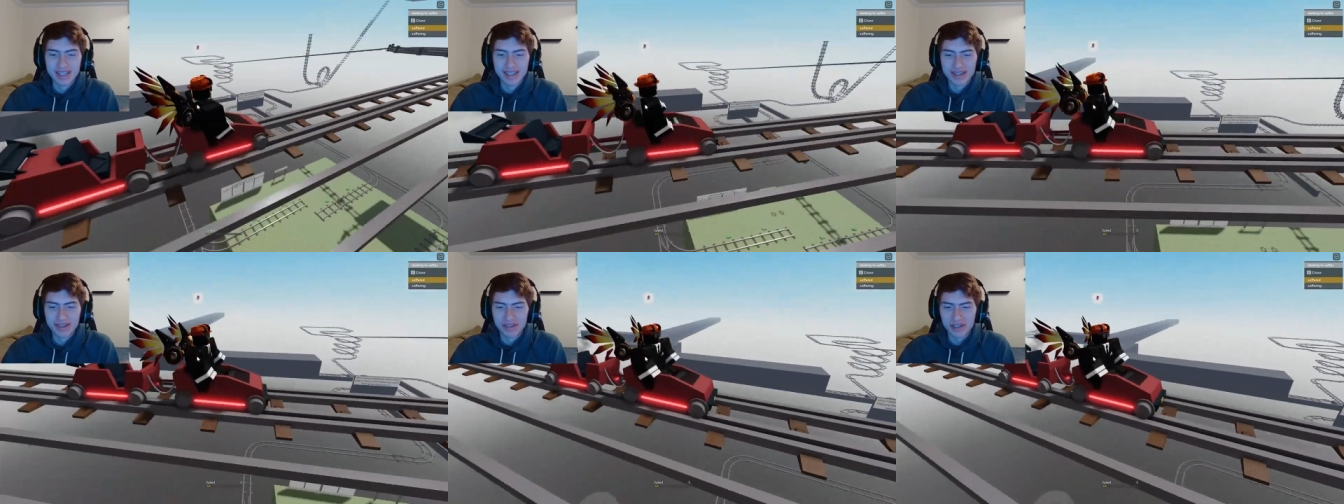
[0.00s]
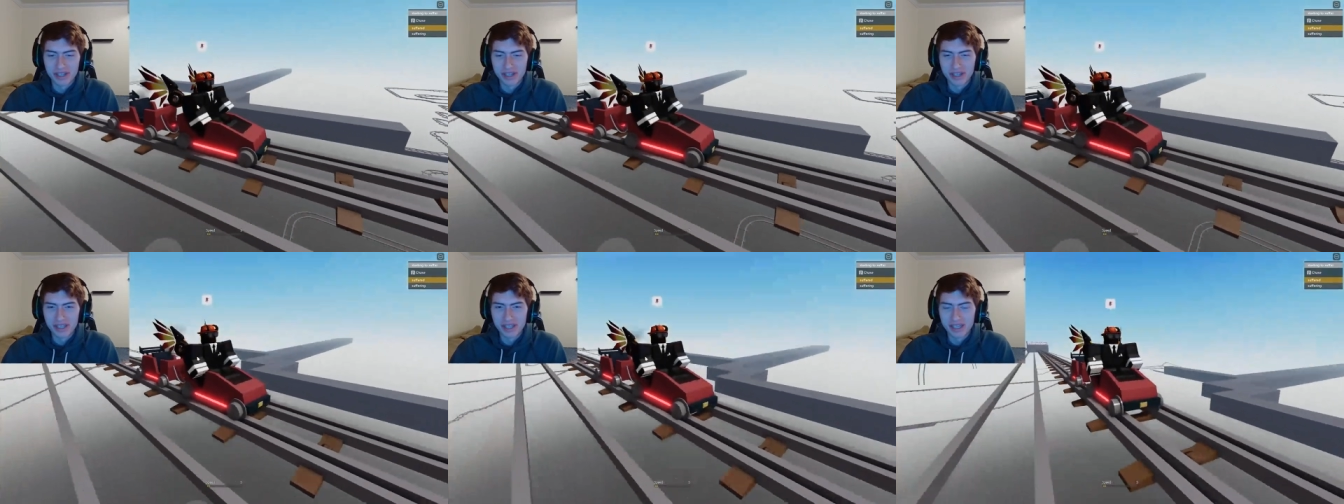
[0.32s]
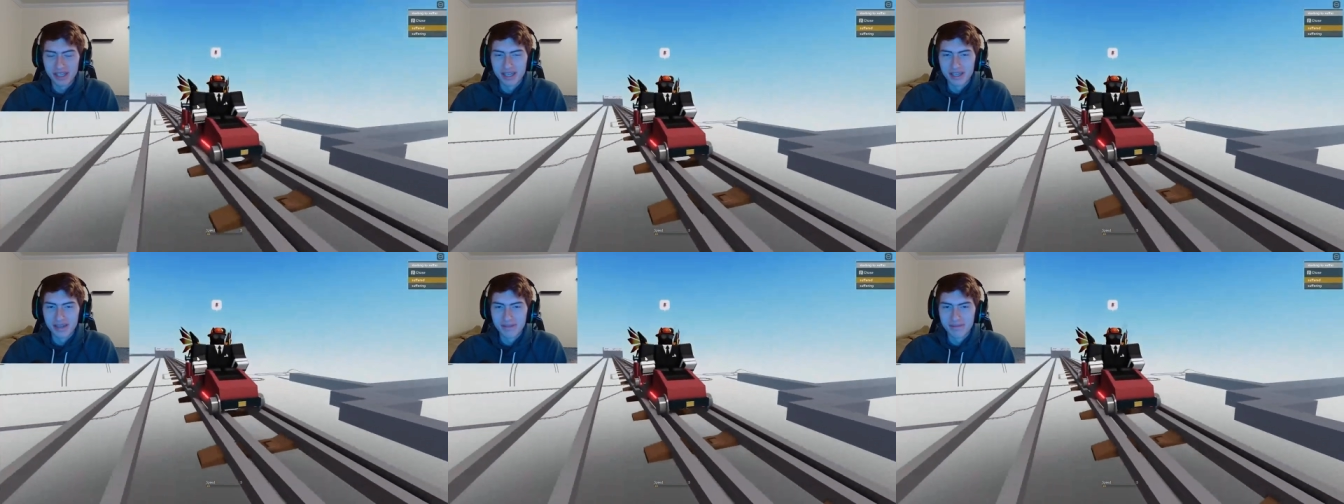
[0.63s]
Well,
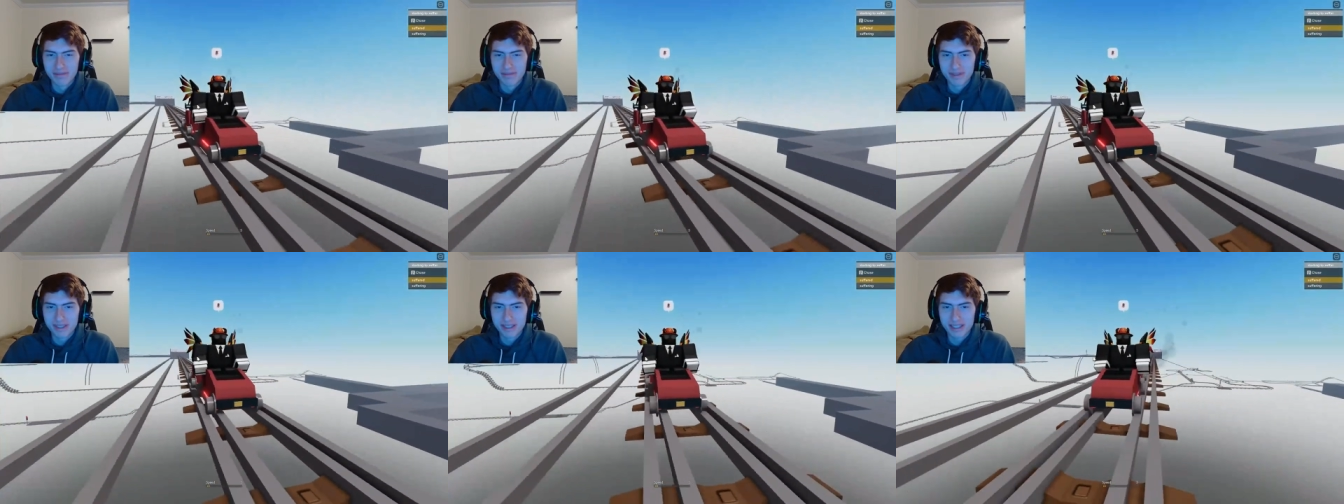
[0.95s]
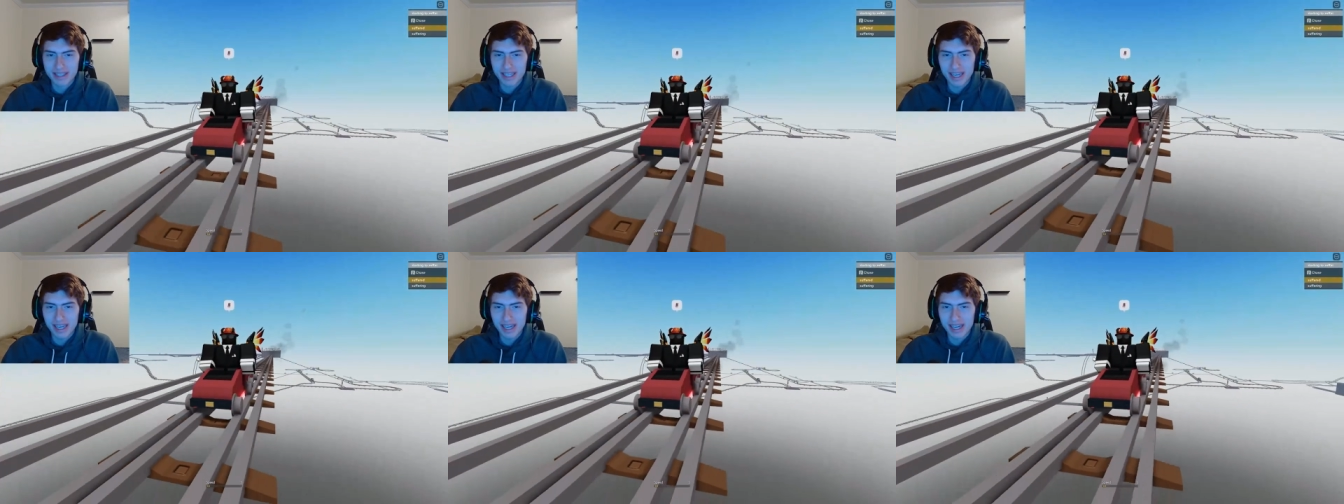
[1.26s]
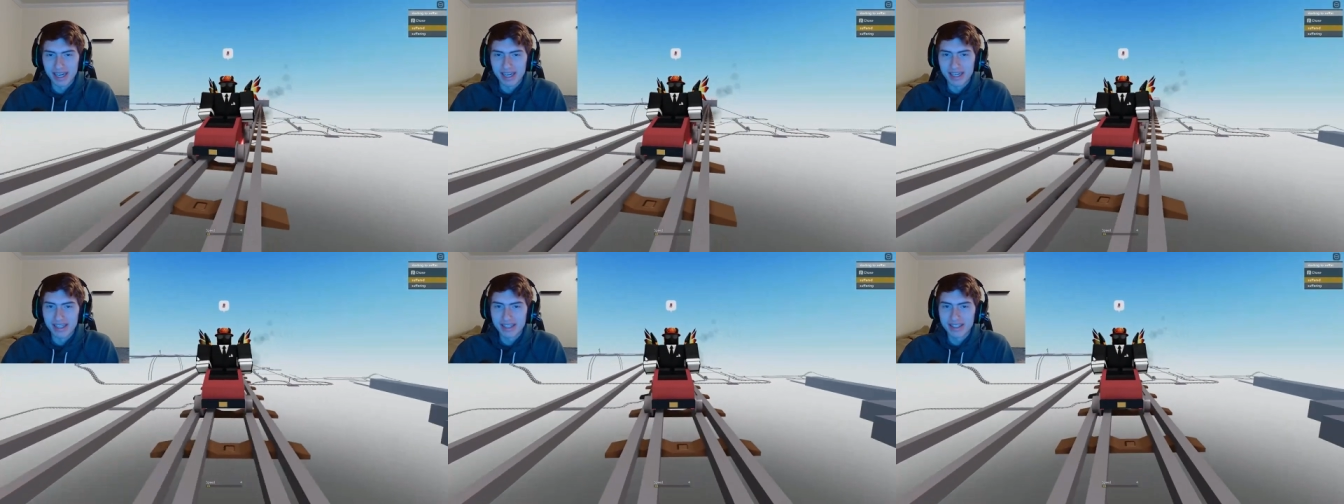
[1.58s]
um,
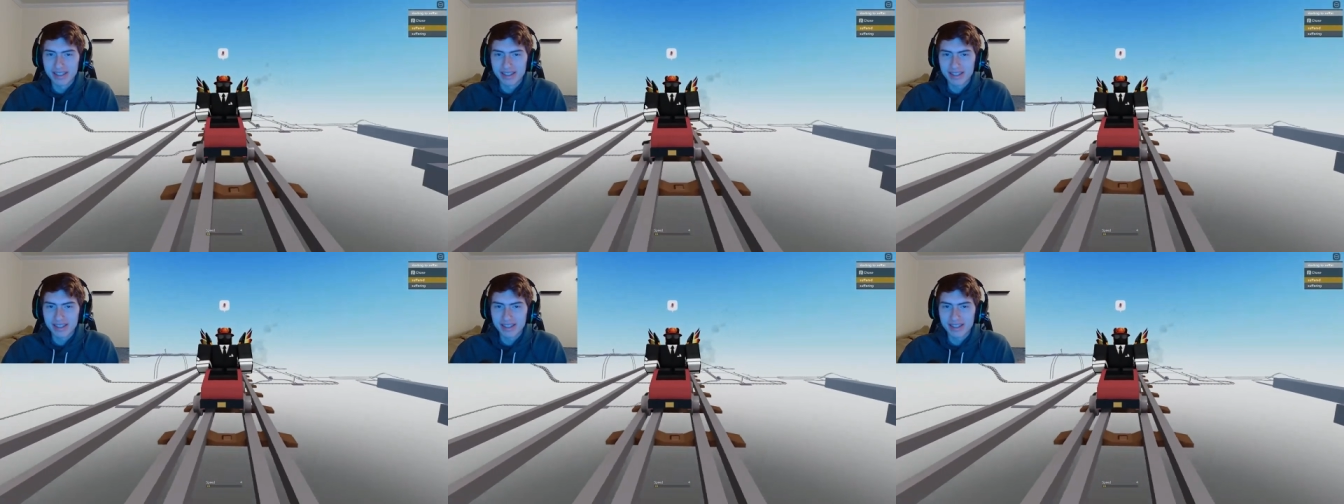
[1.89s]
yeah,